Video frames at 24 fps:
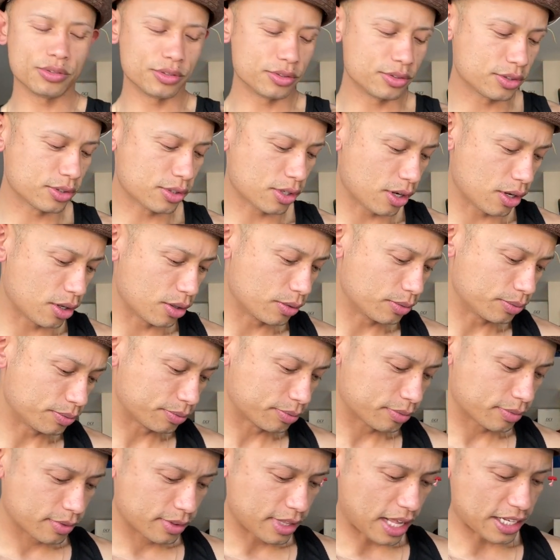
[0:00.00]
So
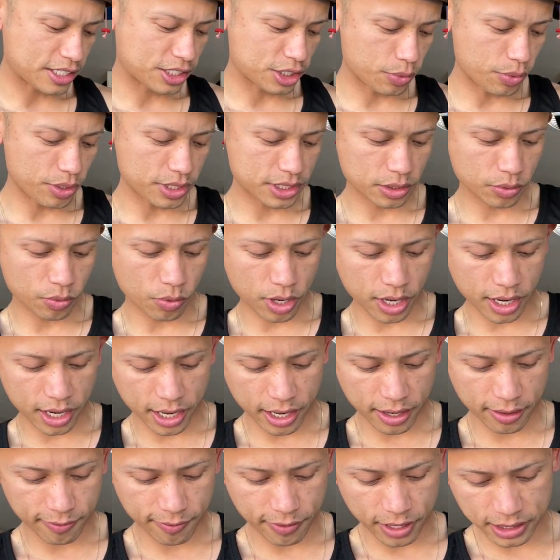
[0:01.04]
that's the reason why I
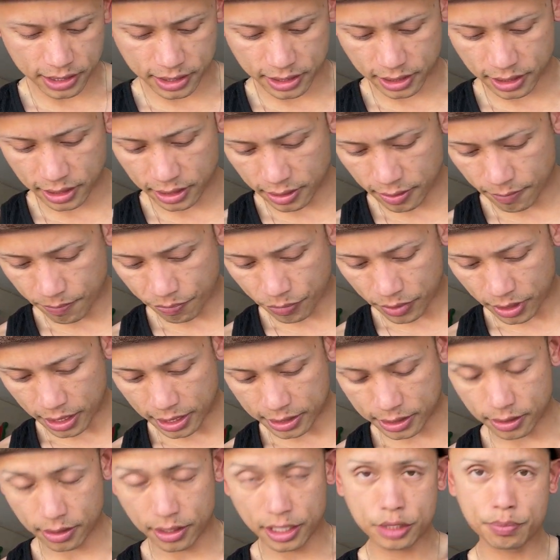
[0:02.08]
invested
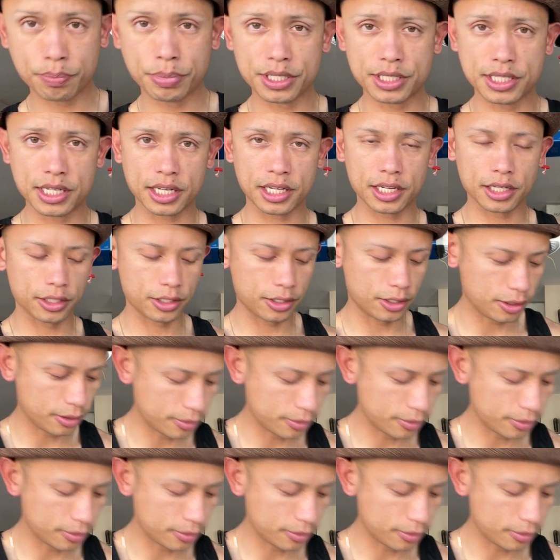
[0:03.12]
into this particular